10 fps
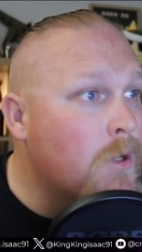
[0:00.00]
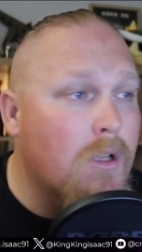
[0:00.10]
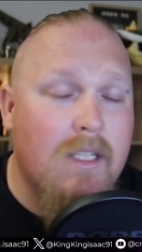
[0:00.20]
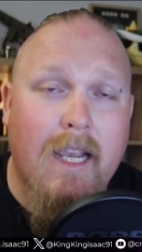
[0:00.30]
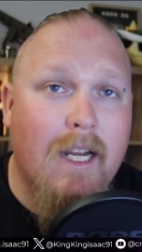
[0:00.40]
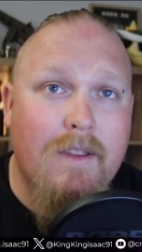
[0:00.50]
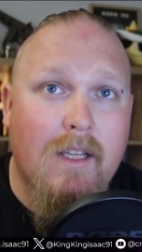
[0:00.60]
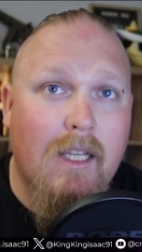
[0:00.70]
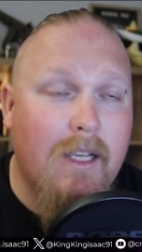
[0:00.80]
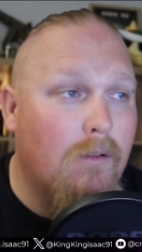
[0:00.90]
not saying
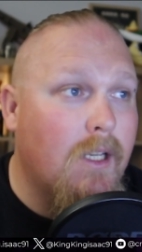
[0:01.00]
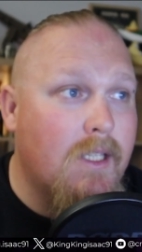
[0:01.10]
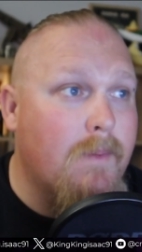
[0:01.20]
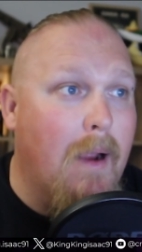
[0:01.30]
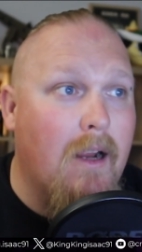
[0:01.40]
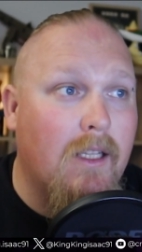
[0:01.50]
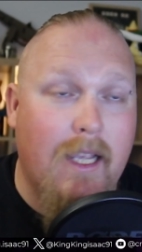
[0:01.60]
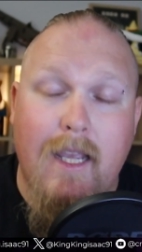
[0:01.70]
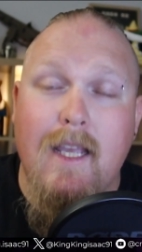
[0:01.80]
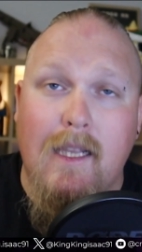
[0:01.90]
anything legal, is
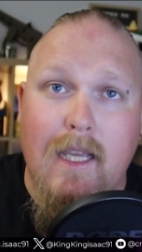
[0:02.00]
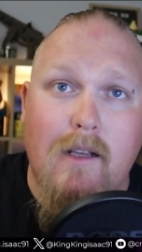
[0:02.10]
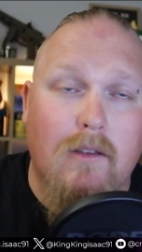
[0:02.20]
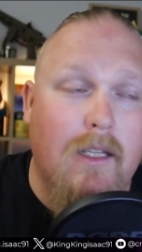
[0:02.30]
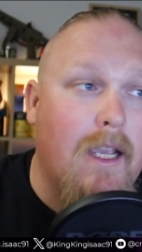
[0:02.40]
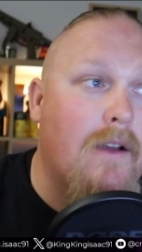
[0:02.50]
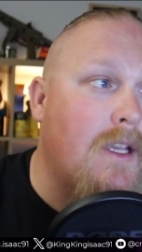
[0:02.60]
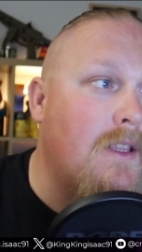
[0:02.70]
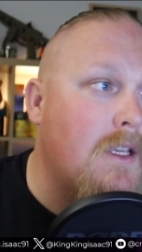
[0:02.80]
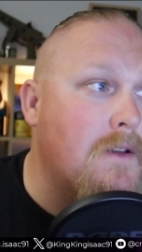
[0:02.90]
apparently illegal now
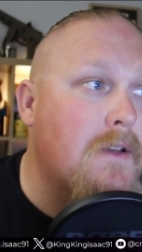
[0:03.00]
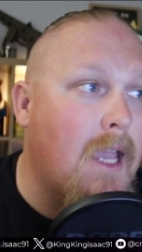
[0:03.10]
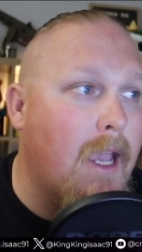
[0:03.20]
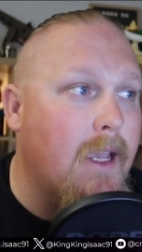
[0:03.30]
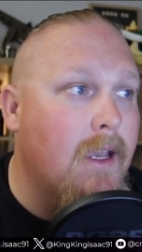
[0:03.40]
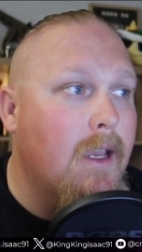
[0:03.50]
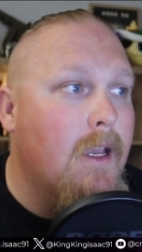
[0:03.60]
in the UK.